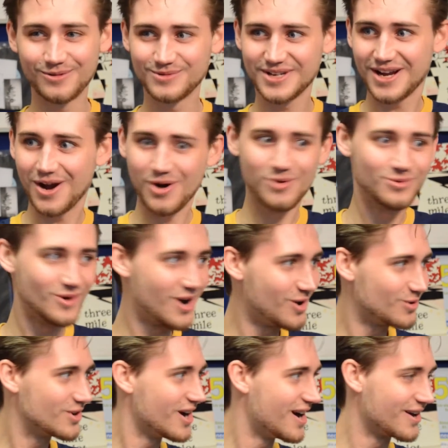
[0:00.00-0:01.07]
I was like, oh,
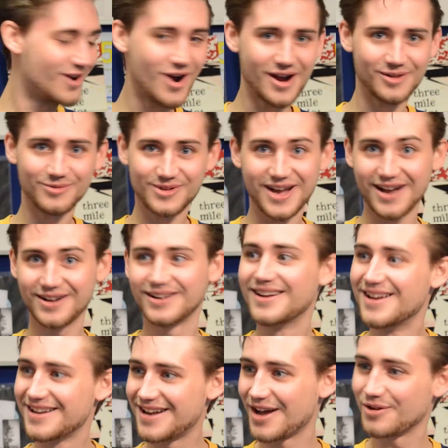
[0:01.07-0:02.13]
oh god, all right, gotta,
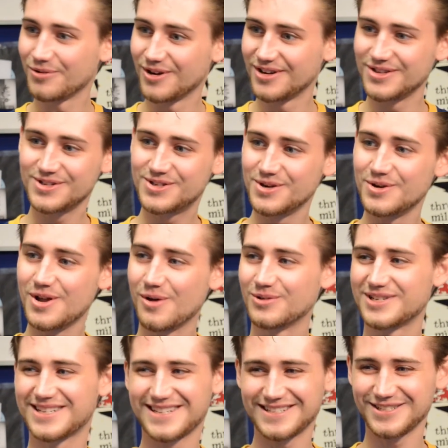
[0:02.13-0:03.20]
gotta run to the studio.
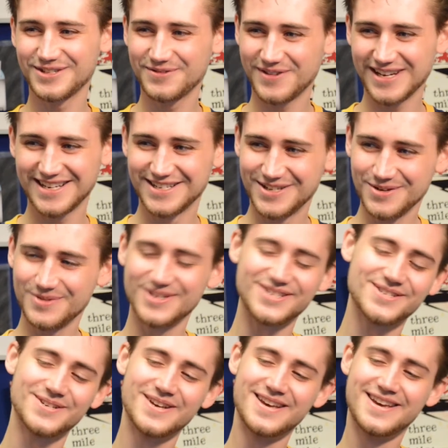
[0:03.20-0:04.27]
It's like, I don't know if I can do
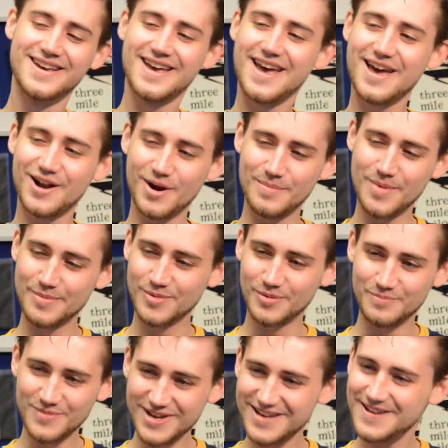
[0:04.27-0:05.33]
this. And I remember
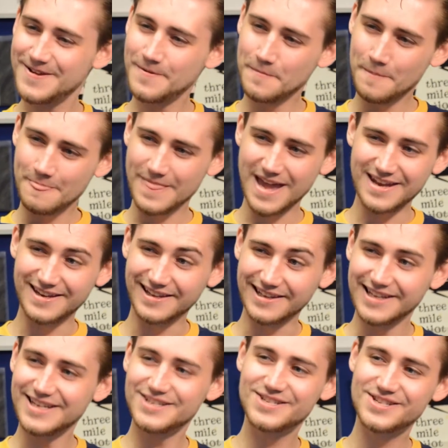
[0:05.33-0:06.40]
me and
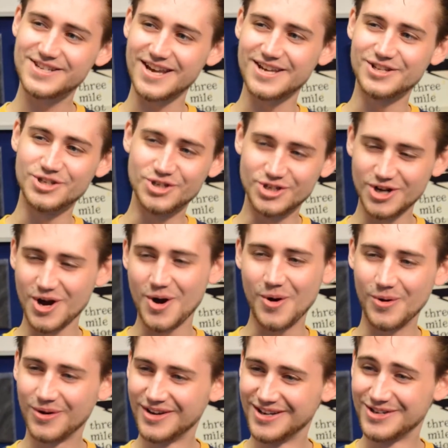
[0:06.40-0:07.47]
Elise and Joe
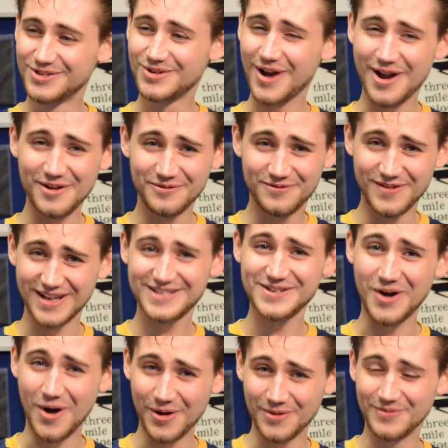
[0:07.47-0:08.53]
trying to fix
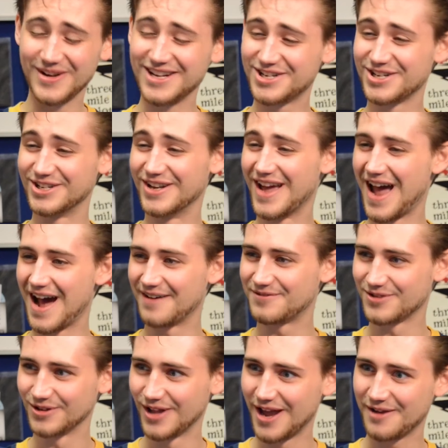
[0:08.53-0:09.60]
automation
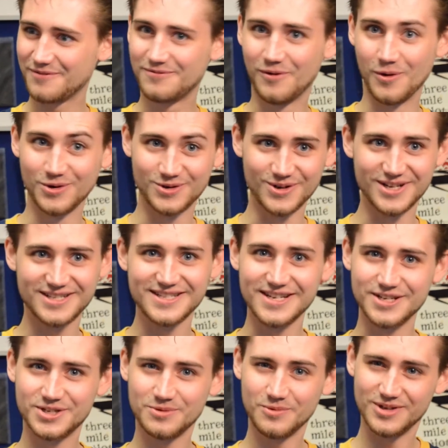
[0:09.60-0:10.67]
after like four drinks
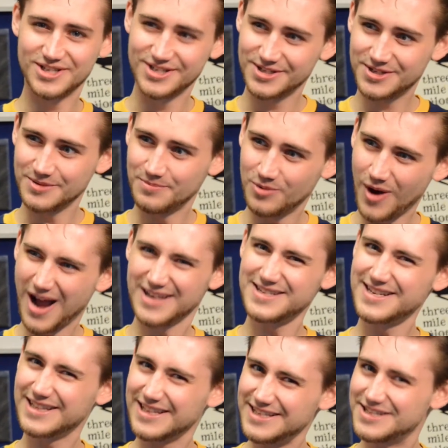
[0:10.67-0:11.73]
each, which is
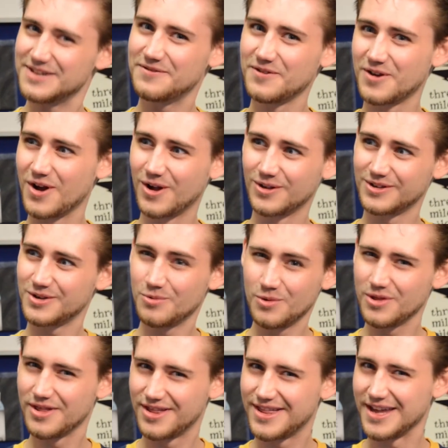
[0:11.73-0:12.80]
surprisingly difficult. You
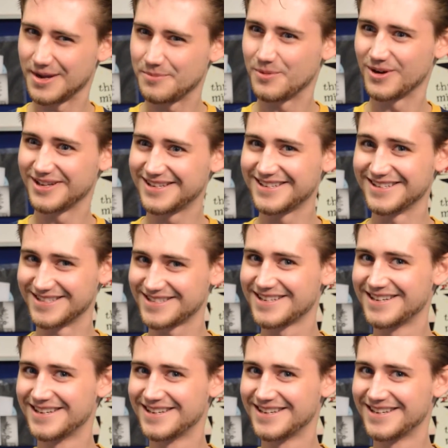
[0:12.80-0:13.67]
wouldn't think, but it is.